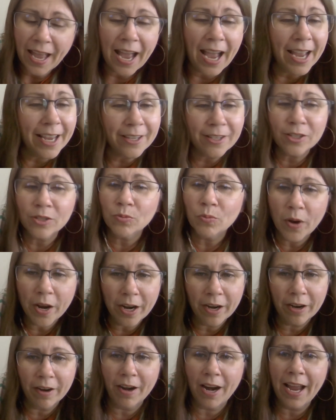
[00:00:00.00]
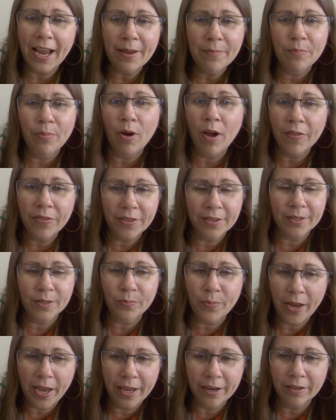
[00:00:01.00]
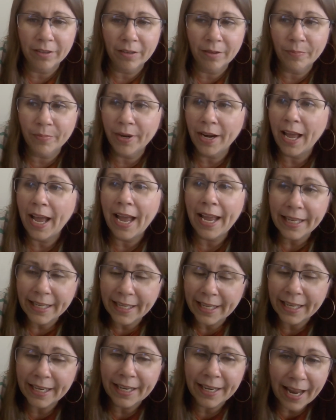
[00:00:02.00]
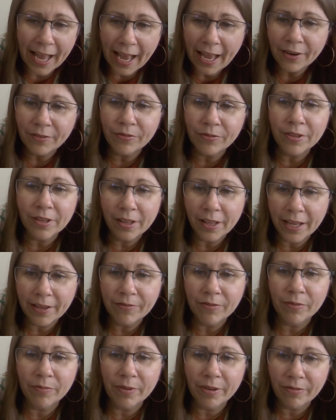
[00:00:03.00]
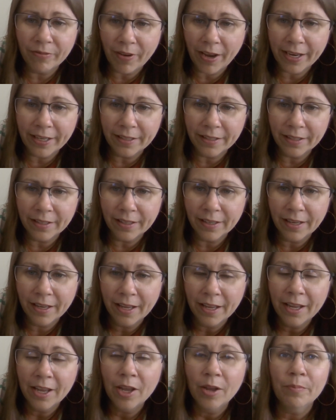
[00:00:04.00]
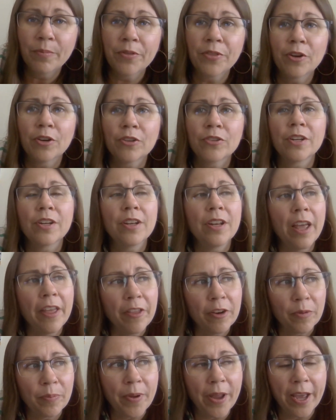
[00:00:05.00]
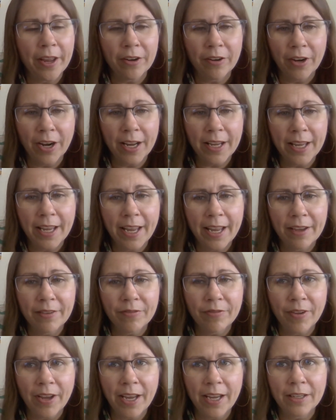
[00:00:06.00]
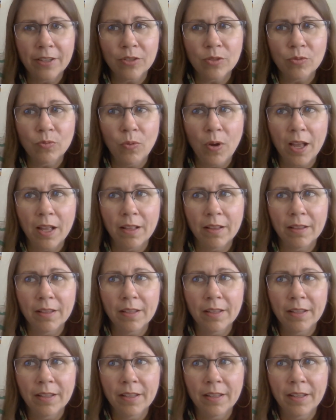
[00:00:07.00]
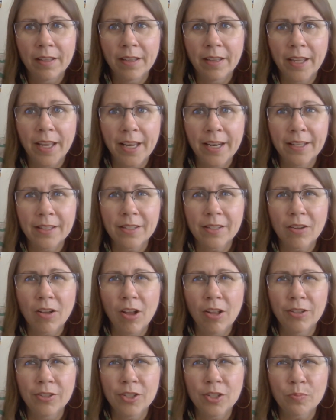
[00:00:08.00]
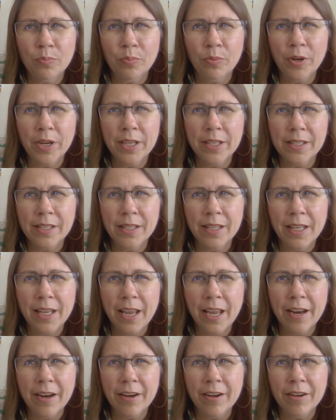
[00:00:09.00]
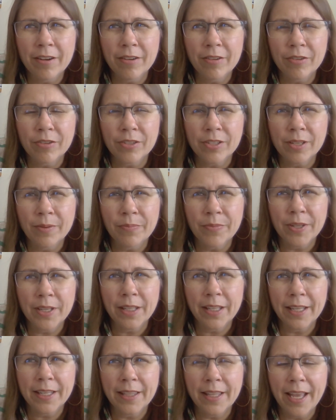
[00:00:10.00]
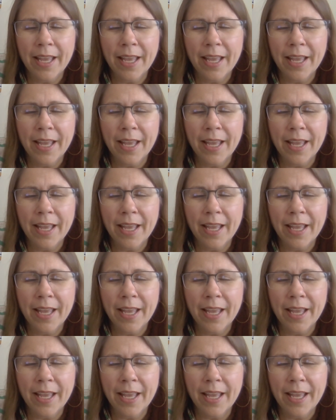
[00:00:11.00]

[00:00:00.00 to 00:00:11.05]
I swear I bought this pattern, but I cannot for the life of me find it. But there's another pattern I can't find as well. And it's called Spring is in the Air or something like